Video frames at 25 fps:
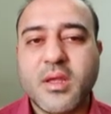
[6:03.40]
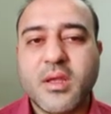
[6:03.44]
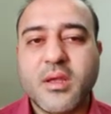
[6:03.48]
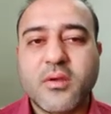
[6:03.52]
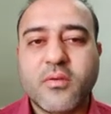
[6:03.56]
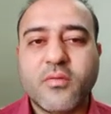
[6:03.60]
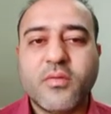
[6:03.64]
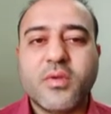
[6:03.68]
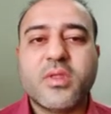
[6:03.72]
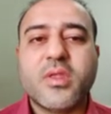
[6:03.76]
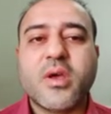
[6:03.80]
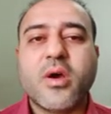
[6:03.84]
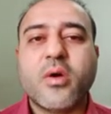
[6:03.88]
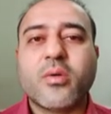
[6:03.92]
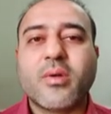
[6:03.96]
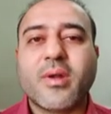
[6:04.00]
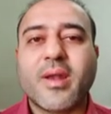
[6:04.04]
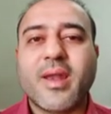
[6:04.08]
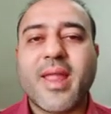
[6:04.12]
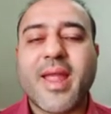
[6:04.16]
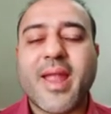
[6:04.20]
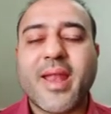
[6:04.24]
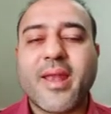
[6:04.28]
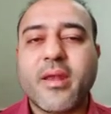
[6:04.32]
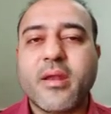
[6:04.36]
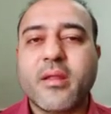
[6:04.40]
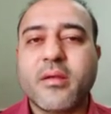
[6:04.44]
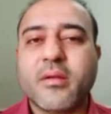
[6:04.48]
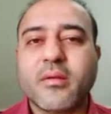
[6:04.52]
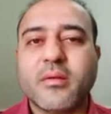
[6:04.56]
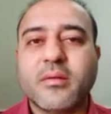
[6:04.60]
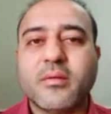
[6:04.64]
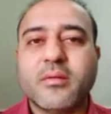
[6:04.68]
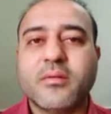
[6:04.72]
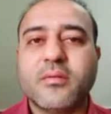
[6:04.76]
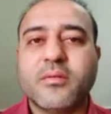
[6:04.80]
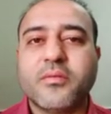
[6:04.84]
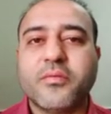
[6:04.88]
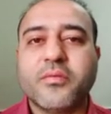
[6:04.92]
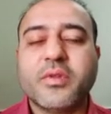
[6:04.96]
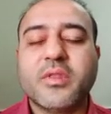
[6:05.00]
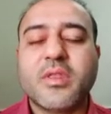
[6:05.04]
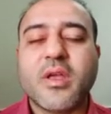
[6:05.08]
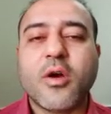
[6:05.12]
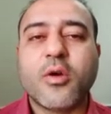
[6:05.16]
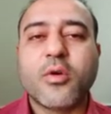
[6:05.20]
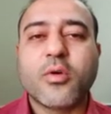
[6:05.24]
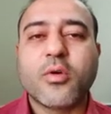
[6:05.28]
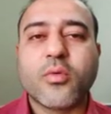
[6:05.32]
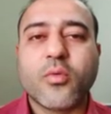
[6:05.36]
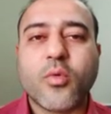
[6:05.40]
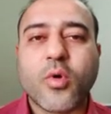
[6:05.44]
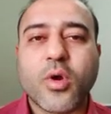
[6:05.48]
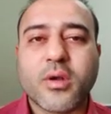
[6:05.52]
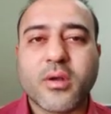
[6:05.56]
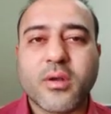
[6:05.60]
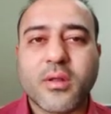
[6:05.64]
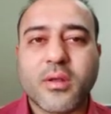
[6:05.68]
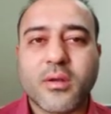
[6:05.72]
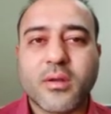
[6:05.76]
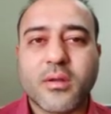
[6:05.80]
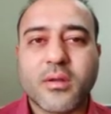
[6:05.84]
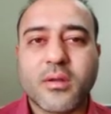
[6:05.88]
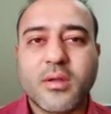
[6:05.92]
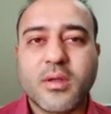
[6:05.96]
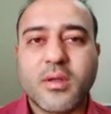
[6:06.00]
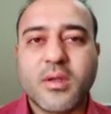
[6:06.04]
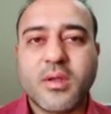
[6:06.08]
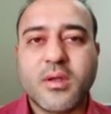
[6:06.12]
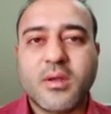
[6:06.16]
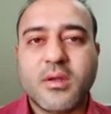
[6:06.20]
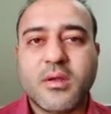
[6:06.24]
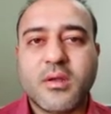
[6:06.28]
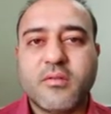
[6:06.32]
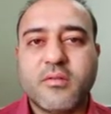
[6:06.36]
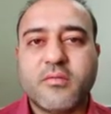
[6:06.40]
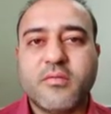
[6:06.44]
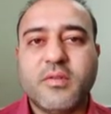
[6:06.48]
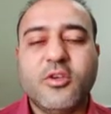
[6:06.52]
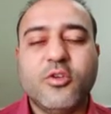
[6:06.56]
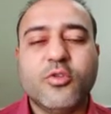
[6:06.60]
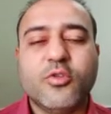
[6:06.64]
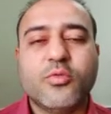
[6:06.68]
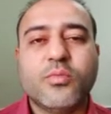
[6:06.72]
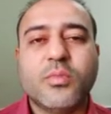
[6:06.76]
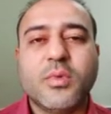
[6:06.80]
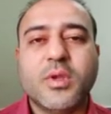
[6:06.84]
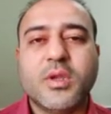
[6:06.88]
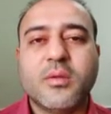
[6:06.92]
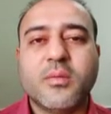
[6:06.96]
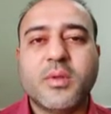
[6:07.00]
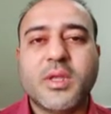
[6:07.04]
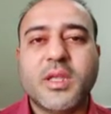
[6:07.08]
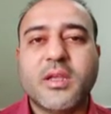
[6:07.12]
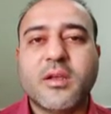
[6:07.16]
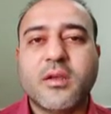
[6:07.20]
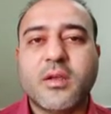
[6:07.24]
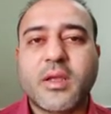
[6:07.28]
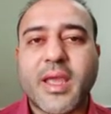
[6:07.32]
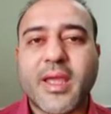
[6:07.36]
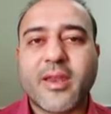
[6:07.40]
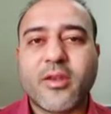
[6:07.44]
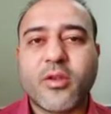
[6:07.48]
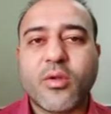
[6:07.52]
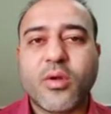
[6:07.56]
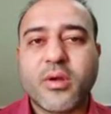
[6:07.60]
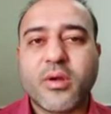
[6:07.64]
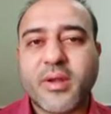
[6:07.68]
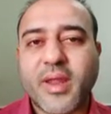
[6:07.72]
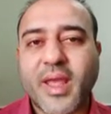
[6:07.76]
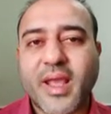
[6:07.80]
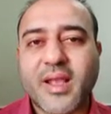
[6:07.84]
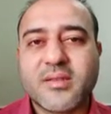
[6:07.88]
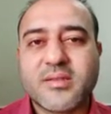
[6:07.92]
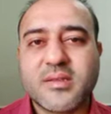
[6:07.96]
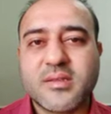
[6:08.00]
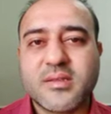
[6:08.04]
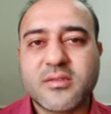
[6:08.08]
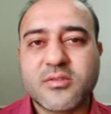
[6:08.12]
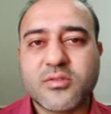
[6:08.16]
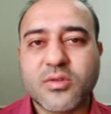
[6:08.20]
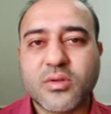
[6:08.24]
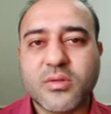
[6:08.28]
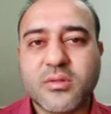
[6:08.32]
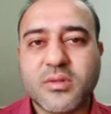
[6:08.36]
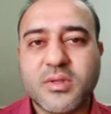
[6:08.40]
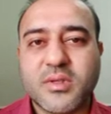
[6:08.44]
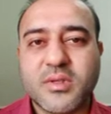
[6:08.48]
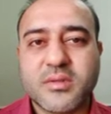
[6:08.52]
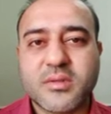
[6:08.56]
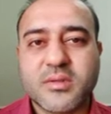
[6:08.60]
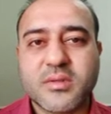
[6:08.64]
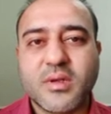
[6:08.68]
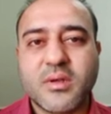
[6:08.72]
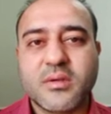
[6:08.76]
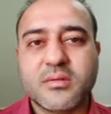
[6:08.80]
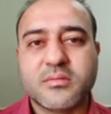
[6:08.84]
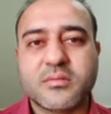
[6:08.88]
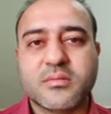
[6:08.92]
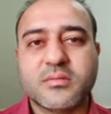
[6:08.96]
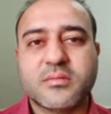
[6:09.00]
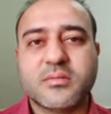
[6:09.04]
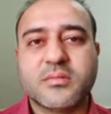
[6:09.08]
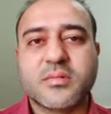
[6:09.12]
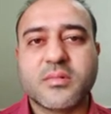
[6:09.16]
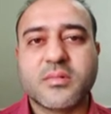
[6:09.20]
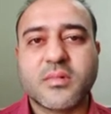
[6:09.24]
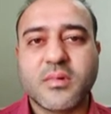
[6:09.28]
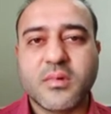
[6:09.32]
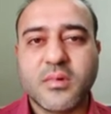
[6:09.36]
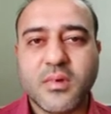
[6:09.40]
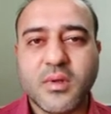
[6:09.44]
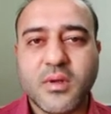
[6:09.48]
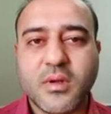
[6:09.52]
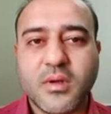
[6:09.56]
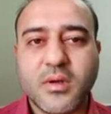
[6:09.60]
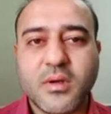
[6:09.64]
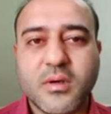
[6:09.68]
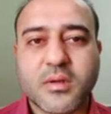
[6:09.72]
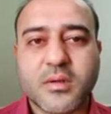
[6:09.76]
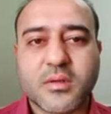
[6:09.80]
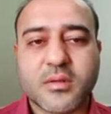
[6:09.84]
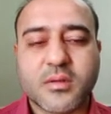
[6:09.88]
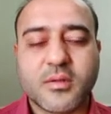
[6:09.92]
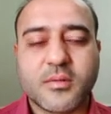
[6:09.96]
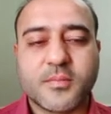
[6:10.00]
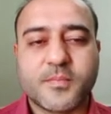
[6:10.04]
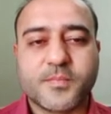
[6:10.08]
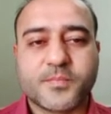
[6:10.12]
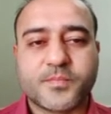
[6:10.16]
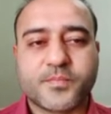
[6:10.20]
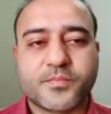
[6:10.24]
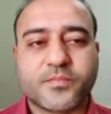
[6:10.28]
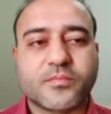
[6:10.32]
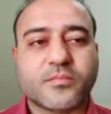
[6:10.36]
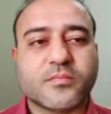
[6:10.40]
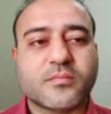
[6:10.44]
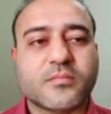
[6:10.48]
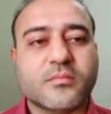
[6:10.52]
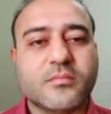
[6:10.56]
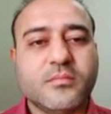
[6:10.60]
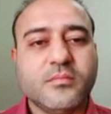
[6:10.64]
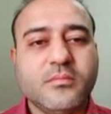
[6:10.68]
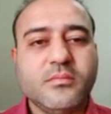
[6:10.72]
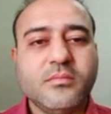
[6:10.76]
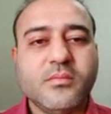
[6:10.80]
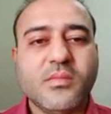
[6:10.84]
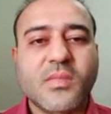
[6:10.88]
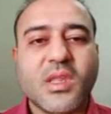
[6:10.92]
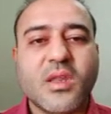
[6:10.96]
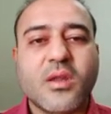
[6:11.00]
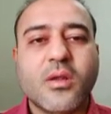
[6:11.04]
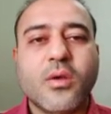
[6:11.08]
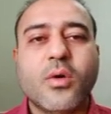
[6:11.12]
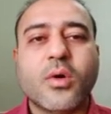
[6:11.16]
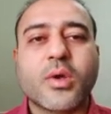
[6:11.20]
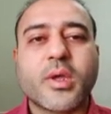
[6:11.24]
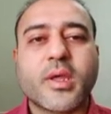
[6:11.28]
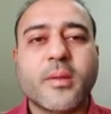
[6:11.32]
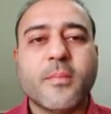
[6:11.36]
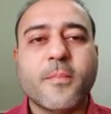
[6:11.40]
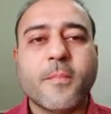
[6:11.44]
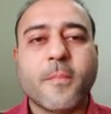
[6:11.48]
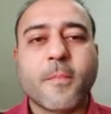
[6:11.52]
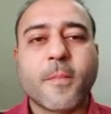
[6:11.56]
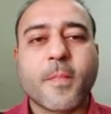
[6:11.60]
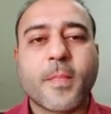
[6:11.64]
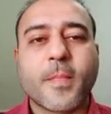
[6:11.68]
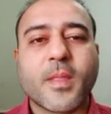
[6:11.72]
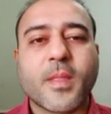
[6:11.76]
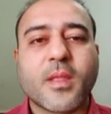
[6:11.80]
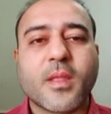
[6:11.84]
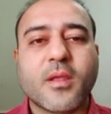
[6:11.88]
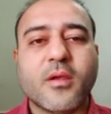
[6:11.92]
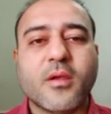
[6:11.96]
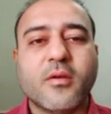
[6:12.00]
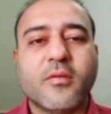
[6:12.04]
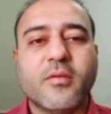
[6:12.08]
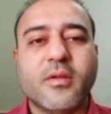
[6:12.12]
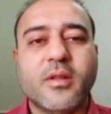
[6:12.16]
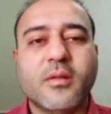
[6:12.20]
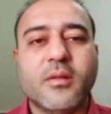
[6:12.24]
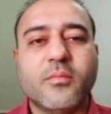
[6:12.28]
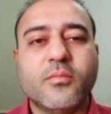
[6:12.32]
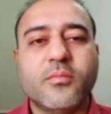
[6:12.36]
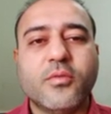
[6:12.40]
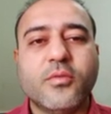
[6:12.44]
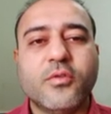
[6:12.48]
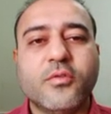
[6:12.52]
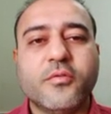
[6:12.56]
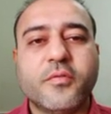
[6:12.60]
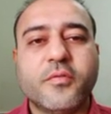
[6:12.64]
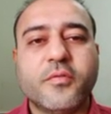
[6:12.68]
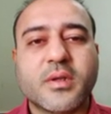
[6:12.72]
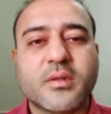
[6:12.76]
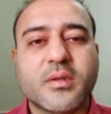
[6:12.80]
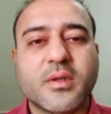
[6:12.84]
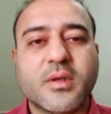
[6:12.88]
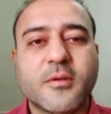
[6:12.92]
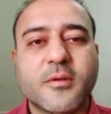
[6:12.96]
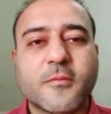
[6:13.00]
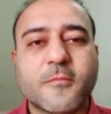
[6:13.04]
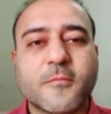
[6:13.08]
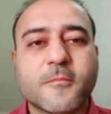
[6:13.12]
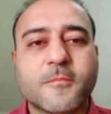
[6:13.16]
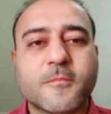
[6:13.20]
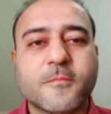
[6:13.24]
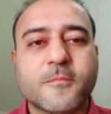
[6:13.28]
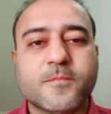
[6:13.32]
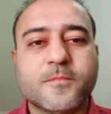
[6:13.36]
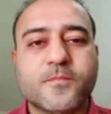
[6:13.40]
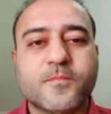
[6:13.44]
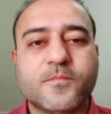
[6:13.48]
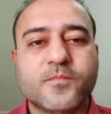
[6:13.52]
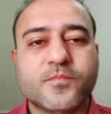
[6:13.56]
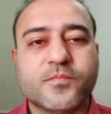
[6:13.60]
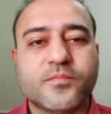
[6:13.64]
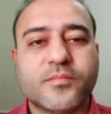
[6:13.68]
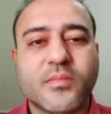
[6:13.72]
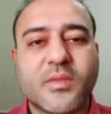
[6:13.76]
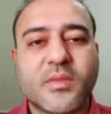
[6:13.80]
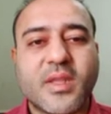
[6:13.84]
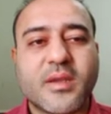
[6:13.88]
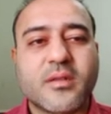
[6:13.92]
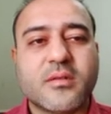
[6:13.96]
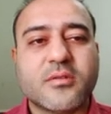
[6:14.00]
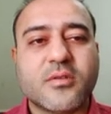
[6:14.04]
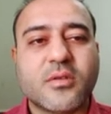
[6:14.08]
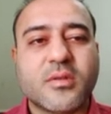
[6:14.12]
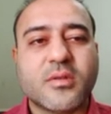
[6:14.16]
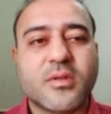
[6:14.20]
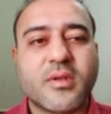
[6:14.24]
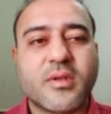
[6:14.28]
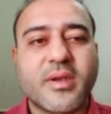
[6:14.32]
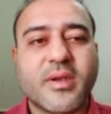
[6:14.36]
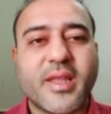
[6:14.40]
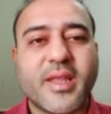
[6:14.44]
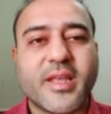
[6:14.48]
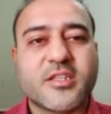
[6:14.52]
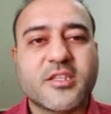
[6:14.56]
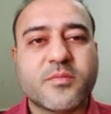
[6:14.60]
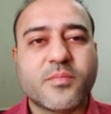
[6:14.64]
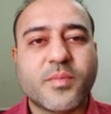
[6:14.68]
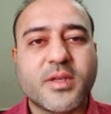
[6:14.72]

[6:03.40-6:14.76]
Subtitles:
without land, without water, we human being cannot exist on this earth. Okay, we'll move further. That is on the next page.